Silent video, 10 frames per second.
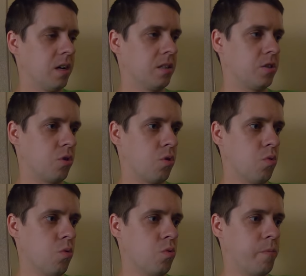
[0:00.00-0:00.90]

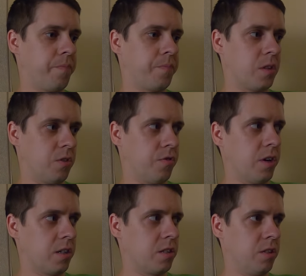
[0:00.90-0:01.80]
So in
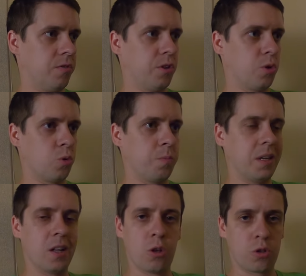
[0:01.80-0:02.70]
fact, if it will
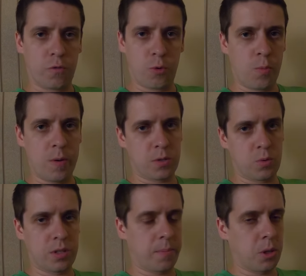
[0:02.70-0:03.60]
be a lot of problems
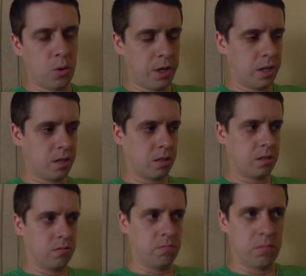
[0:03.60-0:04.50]
with uploading,
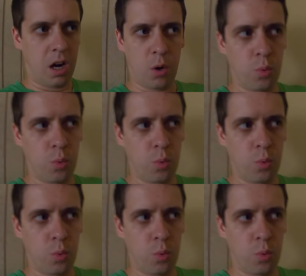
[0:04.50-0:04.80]
um, I